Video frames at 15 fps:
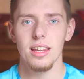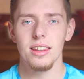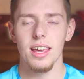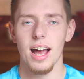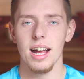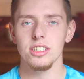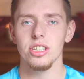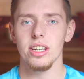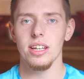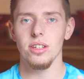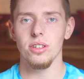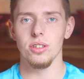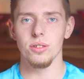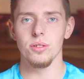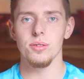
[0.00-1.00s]
They actually
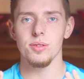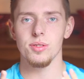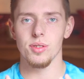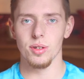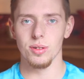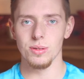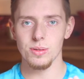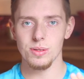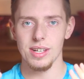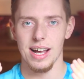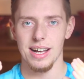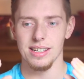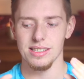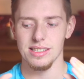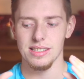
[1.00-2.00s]
use those
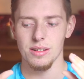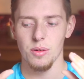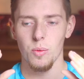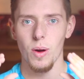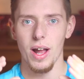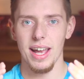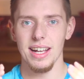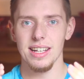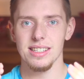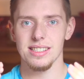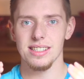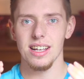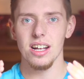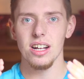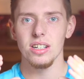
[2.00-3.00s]
as ways